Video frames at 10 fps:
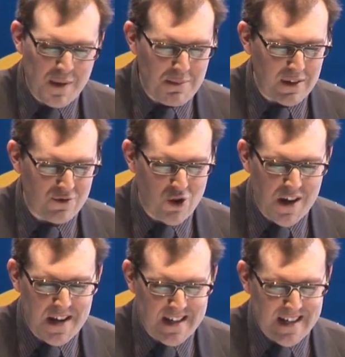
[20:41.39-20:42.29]
People have
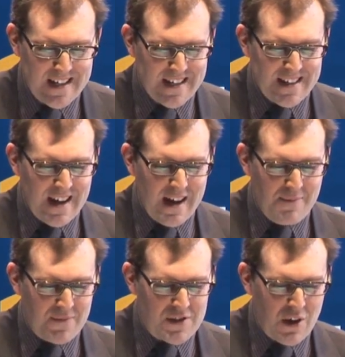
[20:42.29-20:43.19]
tried it.
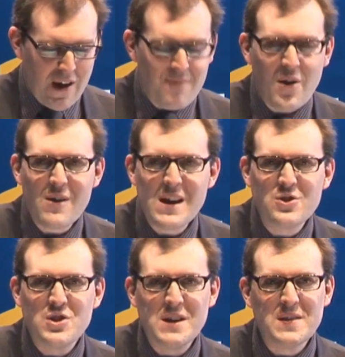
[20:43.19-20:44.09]
So I'm very
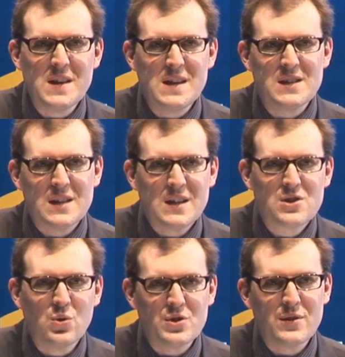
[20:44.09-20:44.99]
interested in these
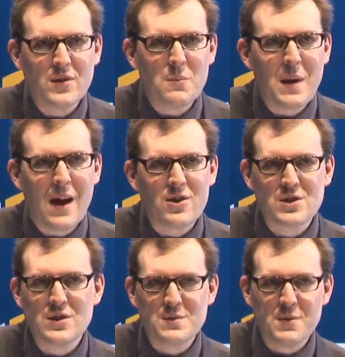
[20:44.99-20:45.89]
sorts of
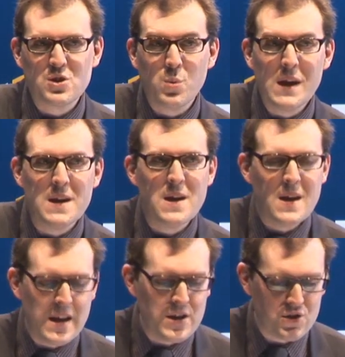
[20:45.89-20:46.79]
comparisons between
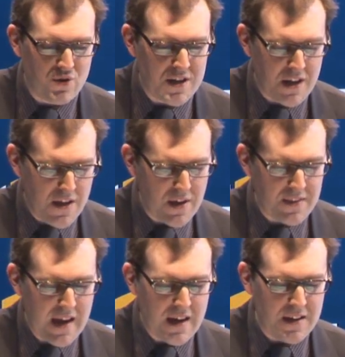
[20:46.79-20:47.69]
industries, and I
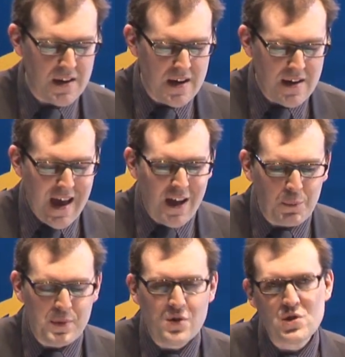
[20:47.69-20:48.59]
think they can
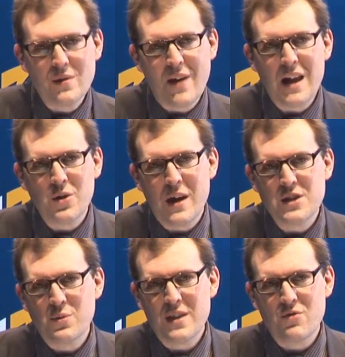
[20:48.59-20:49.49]
help you to
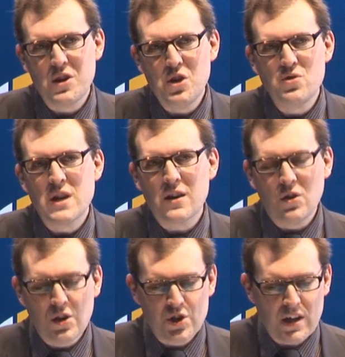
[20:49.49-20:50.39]
evaluate whether a new
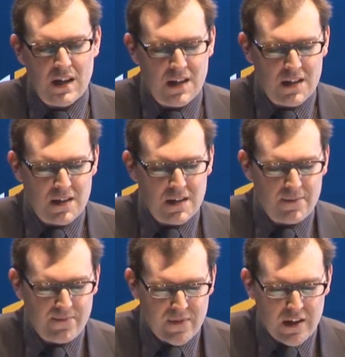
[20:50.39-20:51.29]
technology
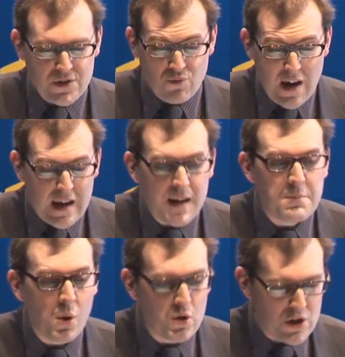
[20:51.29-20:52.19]
is really
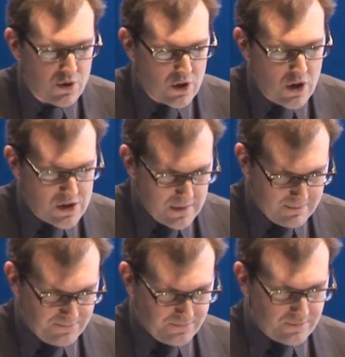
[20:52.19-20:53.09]
important or
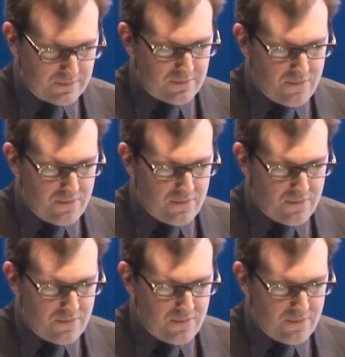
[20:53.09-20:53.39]
not.